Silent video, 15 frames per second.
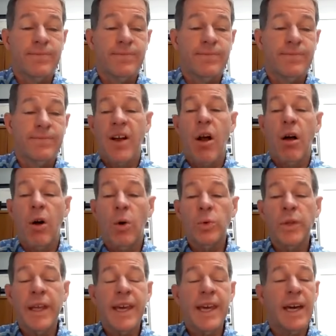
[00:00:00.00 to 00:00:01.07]
is that
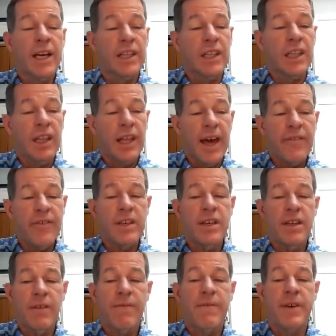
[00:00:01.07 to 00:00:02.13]
there are only
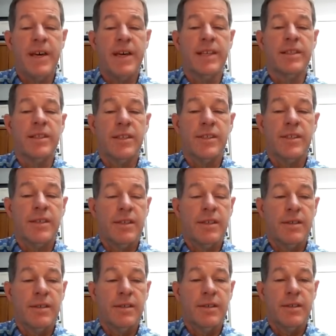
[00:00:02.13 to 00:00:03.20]
11
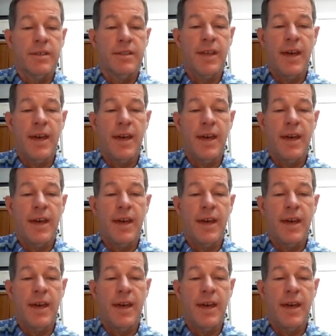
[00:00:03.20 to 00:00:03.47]
events